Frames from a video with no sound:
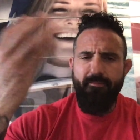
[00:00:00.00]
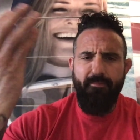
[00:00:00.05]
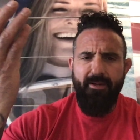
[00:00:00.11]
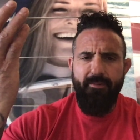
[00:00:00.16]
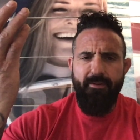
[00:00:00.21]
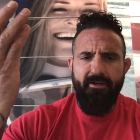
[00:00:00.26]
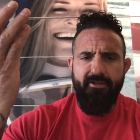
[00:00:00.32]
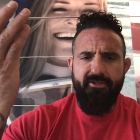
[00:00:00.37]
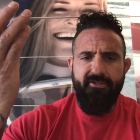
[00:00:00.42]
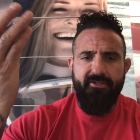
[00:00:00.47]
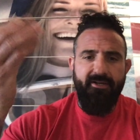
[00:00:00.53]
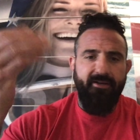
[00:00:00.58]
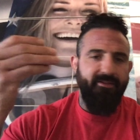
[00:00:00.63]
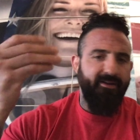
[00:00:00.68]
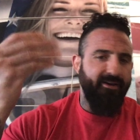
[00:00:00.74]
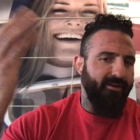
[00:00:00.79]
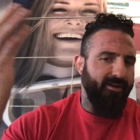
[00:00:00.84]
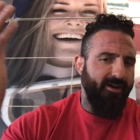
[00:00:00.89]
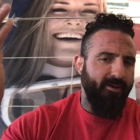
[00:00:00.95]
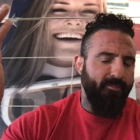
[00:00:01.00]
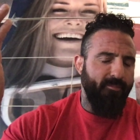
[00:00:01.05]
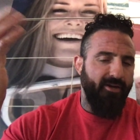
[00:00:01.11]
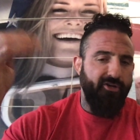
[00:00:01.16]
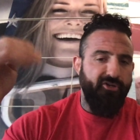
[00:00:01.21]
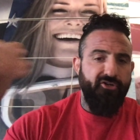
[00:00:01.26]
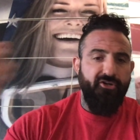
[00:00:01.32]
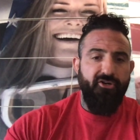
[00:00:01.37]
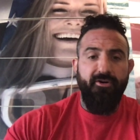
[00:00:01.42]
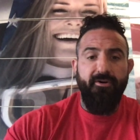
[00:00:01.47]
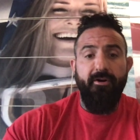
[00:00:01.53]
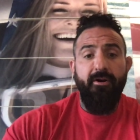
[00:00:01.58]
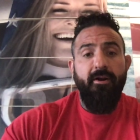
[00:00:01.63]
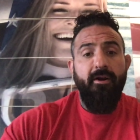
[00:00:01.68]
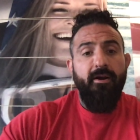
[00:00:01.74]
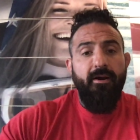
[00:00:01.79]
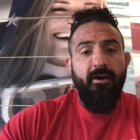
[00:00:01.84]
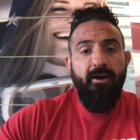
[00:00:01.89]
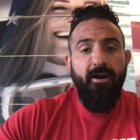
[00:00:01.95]
Maybe I just said that. I'm not sure.
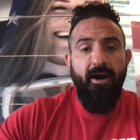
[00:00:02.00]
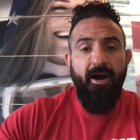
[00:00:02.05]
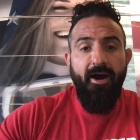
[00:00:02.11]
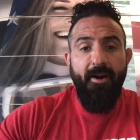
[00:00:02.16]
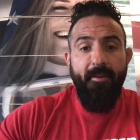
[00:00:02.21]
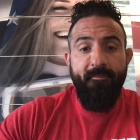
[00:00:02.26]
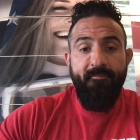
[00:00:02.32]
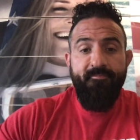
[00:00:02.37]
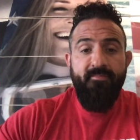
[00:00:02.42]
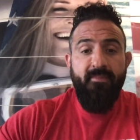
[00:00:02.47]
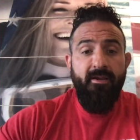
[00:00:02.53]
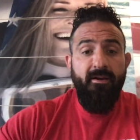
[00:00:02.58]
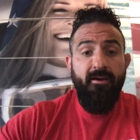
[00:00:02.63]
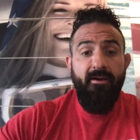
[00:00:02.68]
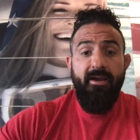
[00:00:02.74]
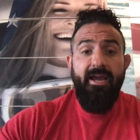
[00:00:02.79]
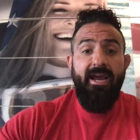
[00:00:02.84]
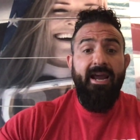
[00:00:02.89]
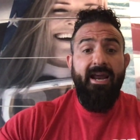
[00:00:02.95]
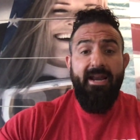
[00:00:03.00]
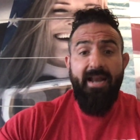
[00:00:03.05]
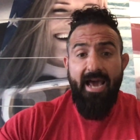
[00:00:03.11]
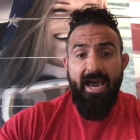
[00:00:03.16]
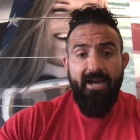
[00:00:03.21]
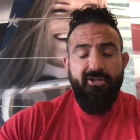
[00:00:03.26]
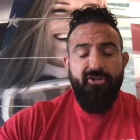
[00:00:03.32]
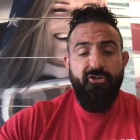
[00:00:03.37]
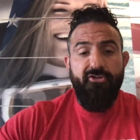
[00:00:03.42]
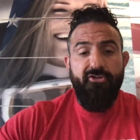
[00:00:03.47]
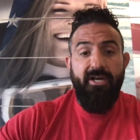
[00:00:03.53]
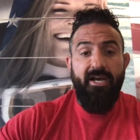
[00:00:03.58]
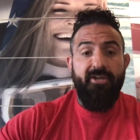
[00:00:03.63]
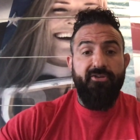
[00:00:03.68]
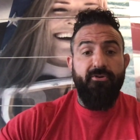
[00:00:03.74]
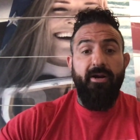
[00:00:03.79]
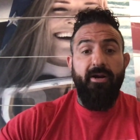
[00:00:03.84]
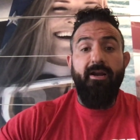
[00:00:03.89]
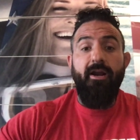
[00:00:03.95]
And
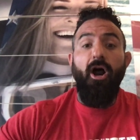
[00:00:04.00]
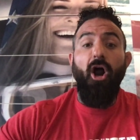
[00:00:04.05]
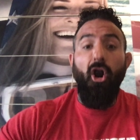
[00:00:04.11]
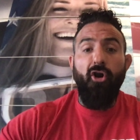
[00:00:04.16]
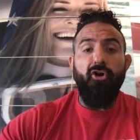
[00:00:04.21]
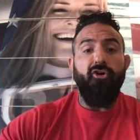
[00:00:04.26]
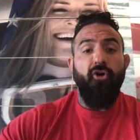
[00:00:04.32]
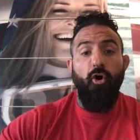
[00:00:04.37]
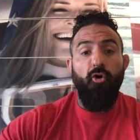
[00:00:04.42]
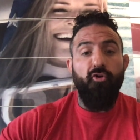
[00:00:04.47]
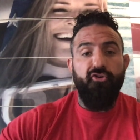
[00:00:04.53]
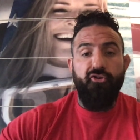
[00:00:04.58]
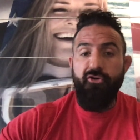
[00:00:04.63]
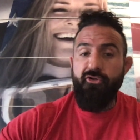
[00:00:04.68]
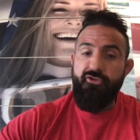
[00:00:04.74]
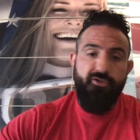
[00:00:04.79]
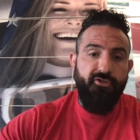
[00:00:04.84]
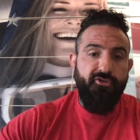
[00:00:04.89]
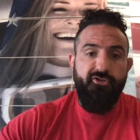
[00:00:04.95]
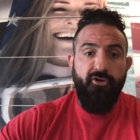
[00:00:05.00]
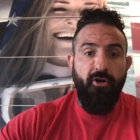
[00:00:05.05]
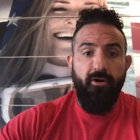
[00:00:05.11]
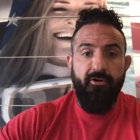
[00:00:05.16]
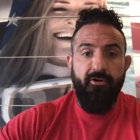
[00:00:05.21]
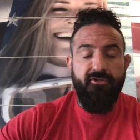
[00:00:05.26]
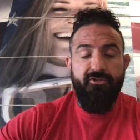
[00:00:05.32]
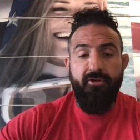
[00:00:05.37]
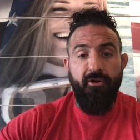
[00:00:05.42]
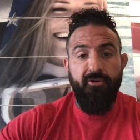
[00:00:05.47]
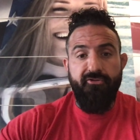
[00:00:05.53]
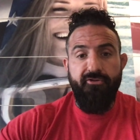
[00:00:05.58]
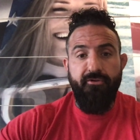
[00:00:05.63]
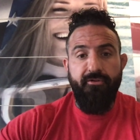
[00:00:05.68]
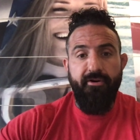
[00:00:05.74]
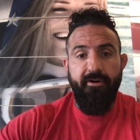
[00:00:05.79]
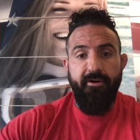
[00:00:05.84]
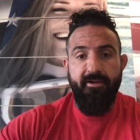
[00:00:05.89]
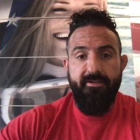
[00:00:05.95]
exercise, right? Our culture is the strongest culture
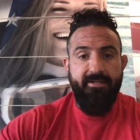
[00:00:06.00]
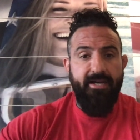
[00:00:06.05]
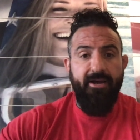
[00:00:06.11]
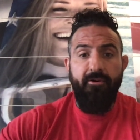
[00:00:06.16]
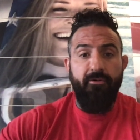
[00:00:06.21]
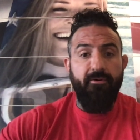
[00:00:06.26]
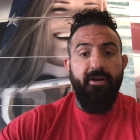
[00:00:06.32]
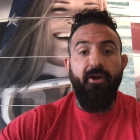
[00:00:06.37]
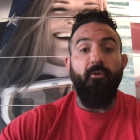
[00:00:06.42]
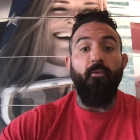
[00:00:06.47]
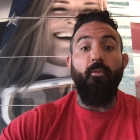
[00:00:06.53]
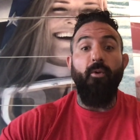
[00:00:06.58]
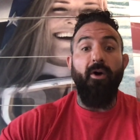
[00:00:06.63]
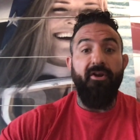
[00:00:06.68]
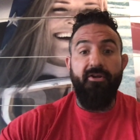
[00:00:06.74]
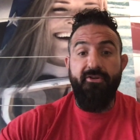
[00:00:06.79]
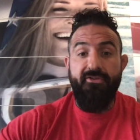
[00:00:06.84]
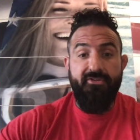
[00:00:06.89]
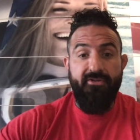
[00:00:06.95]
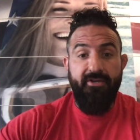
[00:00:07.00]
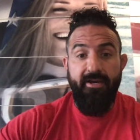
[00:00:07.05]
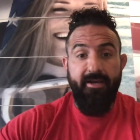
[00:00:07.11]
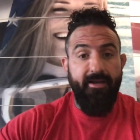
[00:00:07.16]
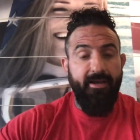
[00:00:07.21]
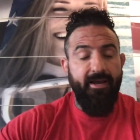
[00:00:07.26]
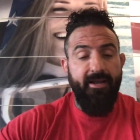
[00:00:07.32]
there is. I don't care what you say.